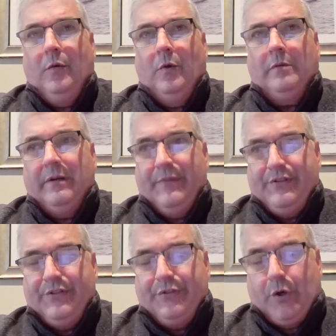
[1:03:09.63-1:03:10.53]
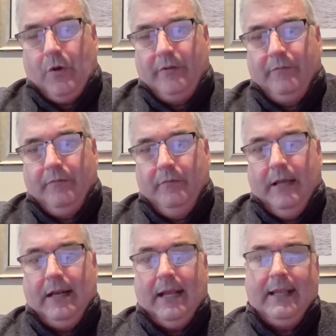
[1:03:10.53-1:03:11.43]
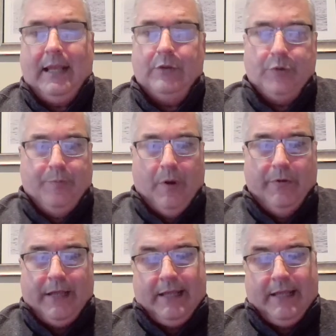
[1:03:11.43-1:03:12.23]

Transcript: where my business is growing and I can't do both.